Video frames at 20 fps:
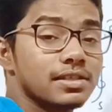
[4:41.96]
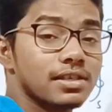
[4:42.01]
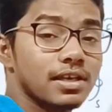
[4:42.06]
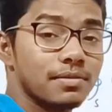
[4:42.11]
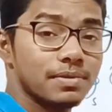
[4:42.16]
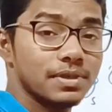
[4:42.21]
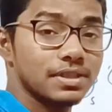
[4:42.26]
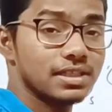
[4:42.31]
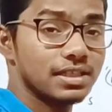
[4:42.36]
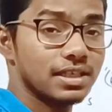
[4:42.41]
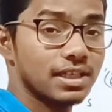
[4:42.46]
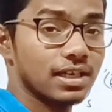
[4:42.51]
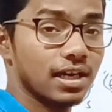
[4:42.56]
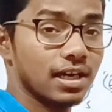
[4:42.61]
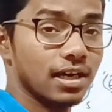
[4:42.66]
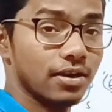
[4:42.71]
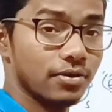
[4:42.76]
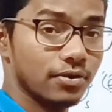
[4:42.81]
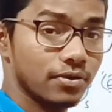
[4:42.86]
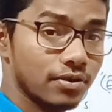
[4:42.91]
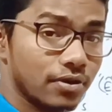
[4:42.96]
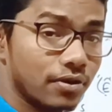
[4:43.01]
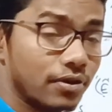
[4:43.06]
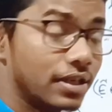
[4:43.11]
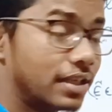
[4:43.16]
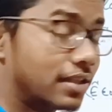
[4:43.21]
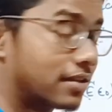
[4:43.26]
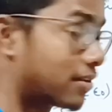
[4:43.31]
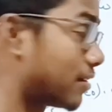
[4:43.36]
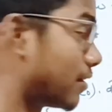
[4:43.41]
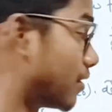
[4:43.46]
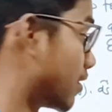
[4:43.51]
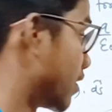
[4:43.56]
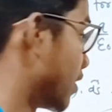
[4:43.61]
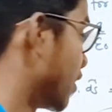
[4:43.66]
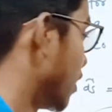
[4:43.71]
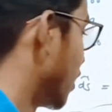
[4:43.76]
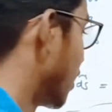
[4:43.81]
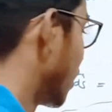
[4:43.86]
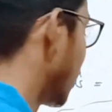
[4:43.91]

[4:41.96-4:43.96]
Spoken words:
surface integral. Do you know it or not?